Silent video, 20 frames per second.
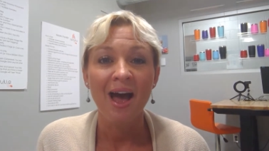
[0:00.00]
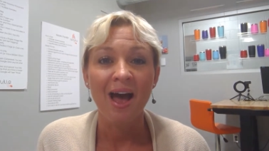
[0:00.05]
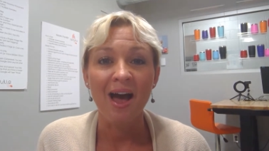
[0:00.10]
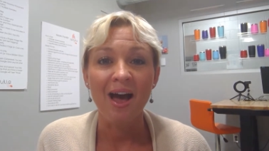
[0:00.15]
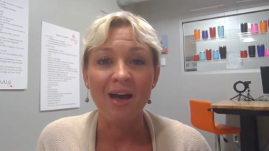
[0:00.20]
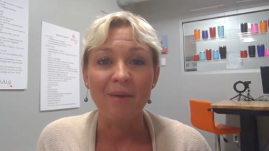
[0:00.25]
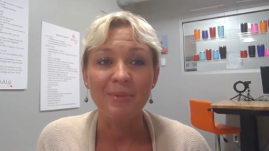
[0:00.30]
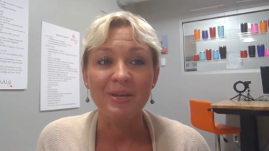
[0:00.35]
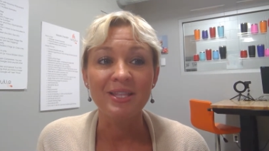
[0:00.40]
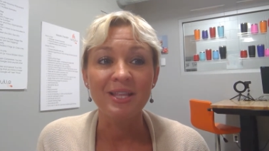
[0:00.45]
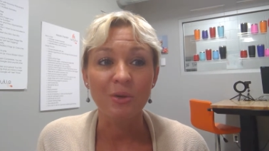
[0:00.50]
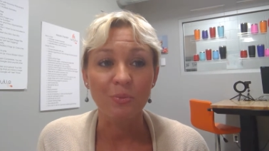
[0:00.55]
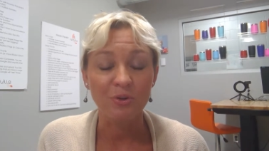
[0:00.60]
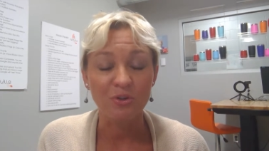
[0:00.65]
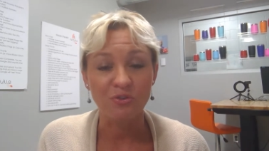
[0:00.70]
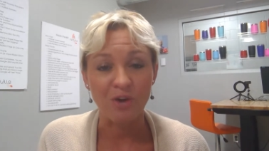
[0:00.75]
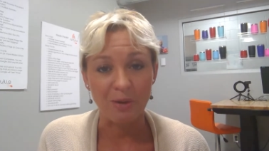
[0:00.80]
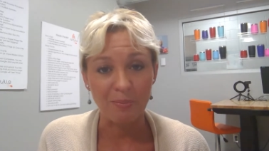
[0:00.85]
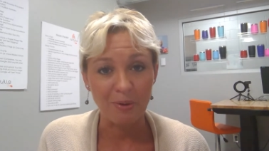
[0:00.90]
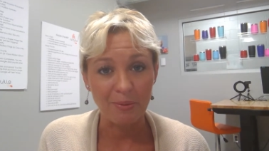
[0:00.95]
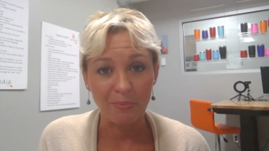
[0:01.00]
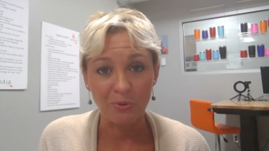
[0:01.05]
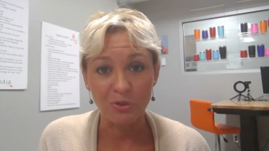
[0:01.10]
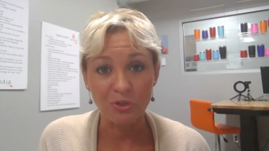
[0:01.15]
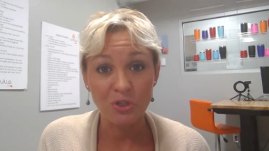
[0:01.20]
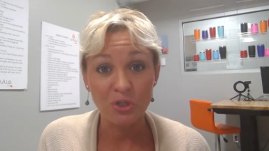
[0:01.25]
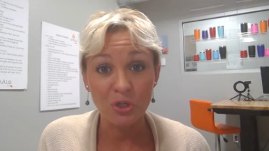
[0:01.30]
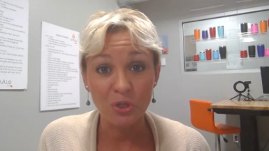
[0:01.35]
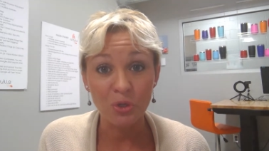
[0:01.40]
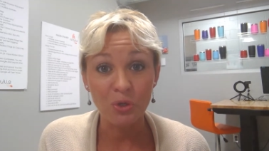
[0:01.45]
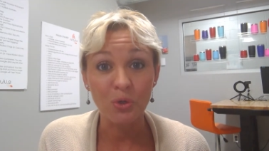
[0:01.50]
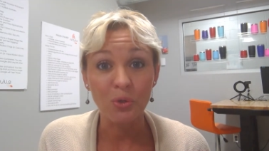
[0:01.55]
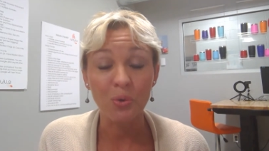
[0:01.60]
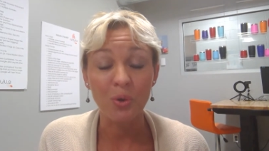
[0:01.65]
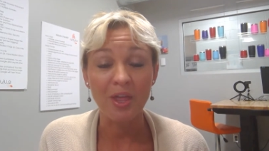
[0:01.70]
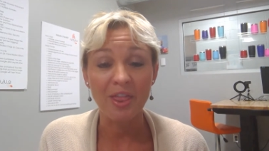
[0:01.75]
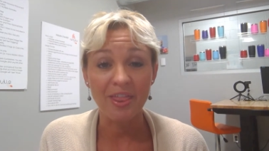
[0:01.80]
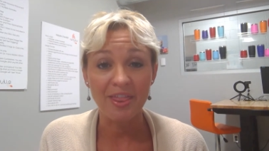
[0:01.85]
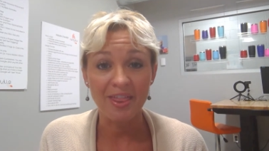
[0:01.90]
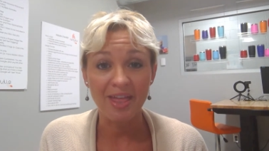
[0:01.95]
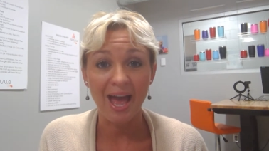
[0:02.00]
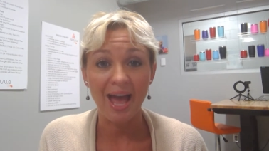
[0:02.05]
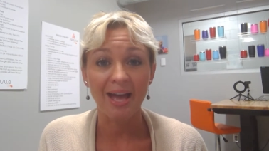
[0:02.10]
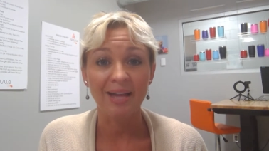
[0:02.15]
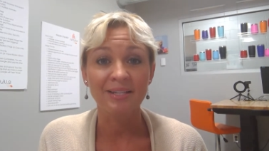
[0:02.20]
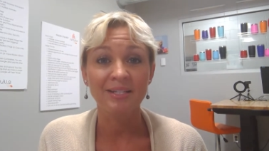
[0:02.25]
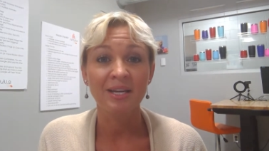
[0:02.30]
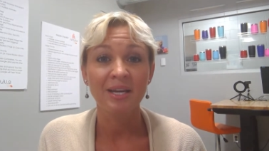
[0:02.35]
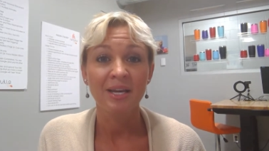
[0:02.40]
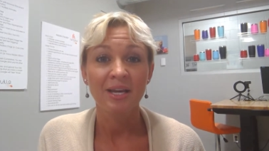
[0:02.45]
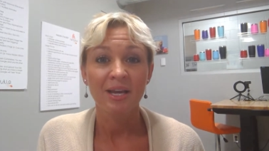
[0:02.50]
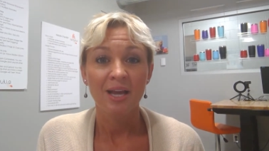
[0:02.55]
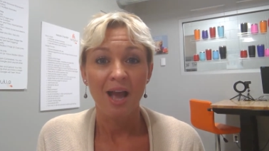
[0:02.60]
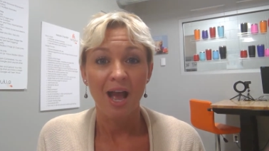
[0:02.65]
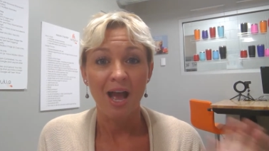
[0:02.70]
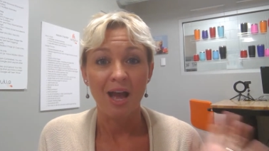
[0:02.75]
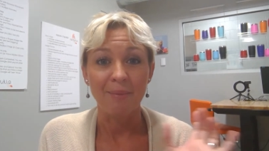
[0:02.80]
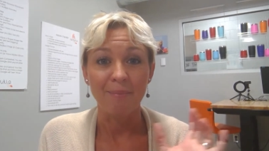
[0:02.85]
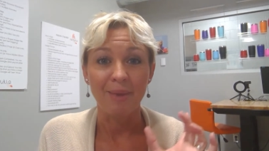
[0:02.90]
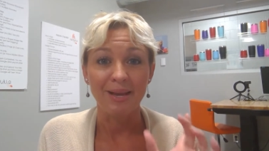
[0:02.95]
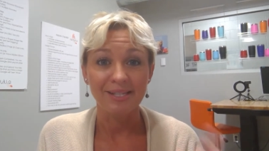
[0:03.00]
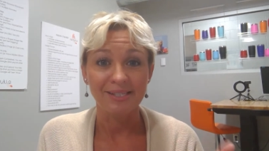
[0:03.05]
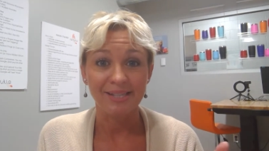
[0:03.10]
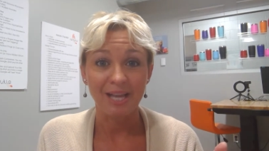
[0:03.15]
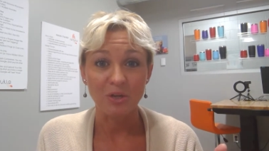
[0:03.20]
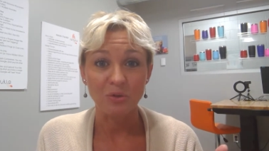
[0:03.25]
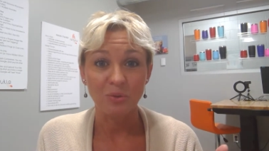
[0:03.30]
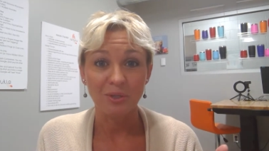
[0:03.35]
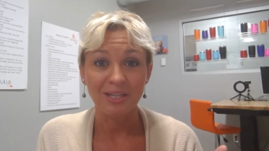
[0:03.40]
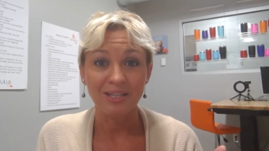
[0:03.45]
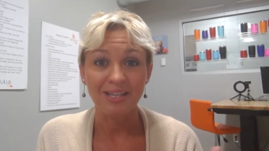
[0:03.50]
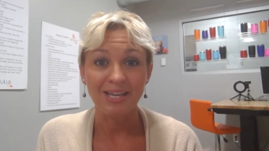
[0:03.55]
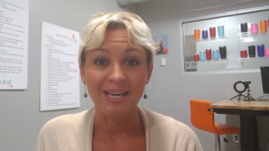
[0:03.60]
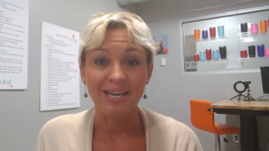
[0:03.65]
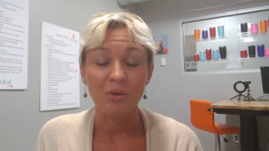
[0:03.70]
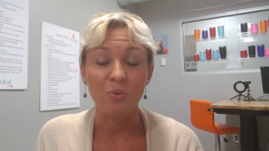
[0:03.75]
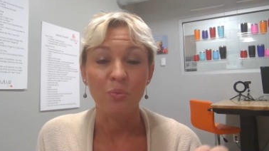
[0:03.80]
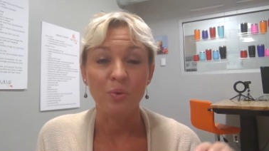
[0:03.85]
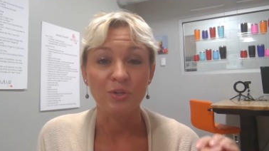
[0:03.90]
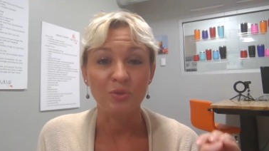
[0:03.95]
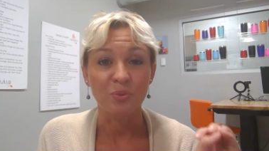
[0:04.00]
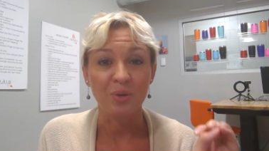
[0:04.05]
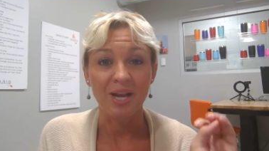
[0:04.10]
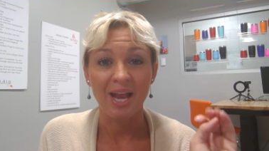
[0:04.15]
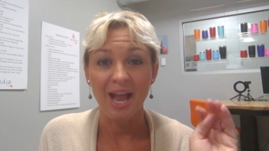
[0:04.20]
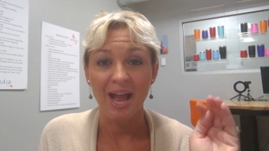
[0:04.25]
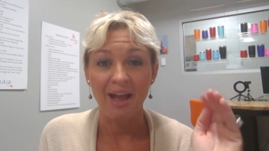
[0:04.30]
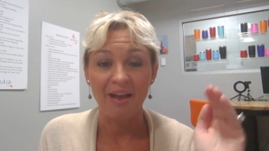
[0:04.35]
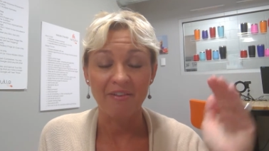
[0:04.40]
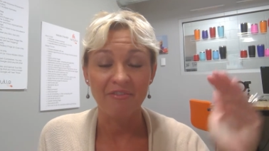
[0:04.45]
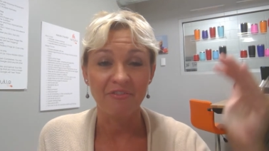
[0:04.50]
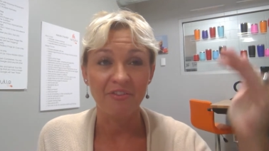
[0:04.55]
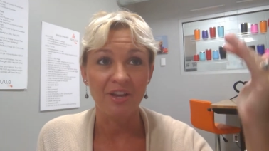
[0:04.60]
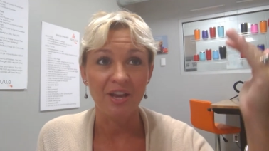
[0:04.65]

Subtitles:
And then it would direct people to that my scheduling link, which would have